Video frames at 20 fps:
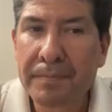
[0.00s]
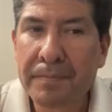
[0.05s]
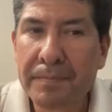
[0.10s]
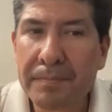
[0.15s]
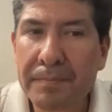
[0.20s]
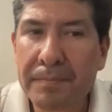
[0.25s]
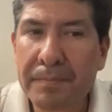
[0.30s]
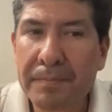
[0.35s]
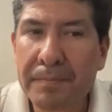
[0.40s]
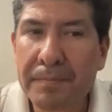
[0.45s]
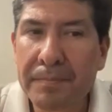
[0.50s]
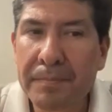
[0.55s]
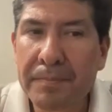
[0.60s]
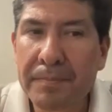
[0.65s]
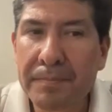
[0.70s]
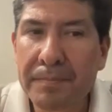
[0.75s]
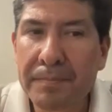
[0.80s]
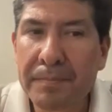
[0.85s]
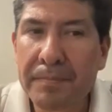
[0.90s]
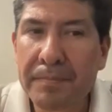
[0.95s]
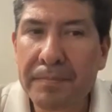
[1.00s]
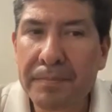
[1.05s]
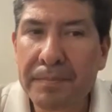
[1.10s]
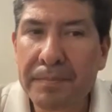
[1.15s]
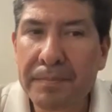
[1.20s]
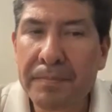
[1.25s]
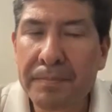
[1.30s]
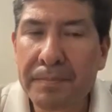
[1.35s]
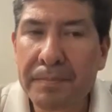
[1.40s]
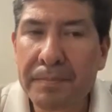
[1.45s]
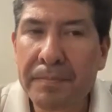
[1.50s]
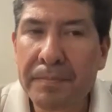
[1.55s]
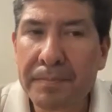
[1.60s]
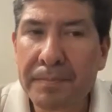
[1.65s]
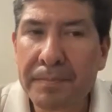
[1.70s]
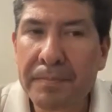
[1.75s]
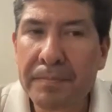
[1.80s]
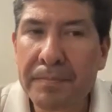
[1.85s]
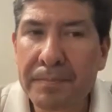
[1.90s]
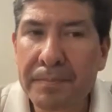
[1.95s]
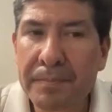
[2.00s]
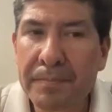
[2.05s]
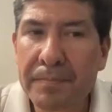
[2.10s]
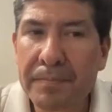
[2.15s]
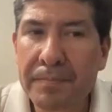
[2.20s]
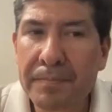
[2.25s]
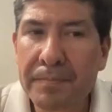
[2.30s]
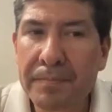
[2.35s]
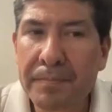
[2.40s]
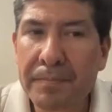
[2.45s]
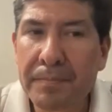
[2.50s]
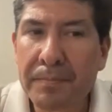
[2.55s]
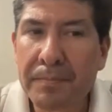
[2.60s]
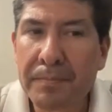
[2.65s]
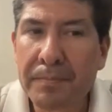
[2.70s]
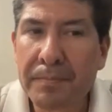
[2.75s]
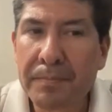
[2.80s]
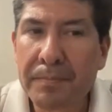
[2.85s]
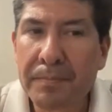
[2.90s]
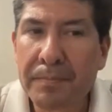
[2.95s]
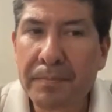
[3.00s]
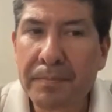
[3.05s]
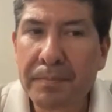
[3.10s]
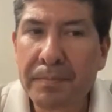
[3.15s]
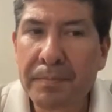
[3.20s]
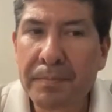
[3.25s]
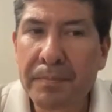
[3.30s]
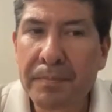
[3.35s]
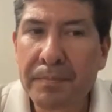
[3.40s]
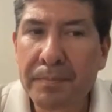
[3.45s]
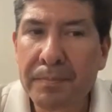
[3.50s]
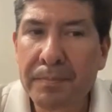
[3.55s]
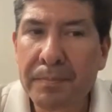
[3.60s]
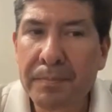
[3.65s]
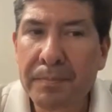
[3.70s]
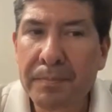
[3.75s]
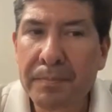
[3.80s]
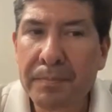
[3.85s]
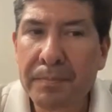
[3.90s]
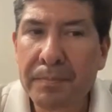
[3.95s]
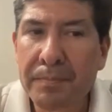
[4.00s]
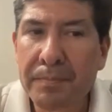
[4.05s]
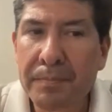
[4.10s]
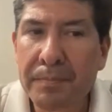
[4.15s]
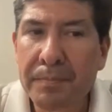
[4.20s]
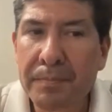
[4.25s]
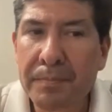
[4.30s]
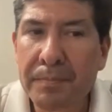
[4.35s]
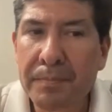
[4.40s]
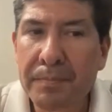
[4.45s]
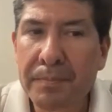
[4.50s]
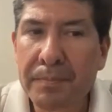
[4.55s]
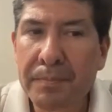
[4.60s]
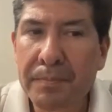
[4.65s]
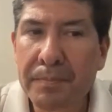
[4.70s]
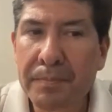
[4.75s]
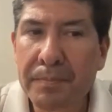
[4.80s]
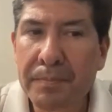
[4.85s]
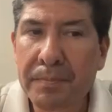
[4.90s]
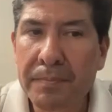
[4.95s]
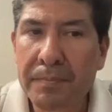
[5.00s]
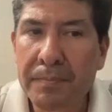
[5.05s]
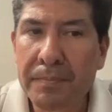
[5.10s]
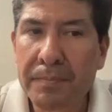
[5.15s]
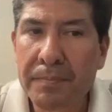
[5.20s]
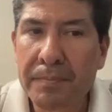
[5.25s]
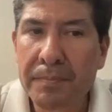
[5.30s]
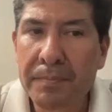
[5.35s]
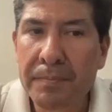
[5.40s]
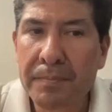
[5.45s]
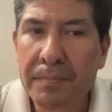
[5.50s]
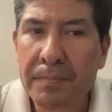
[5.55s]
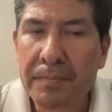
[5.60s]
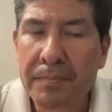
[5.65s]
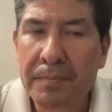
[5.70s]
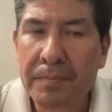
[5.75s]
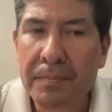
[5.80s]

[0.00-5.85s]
(not speaking)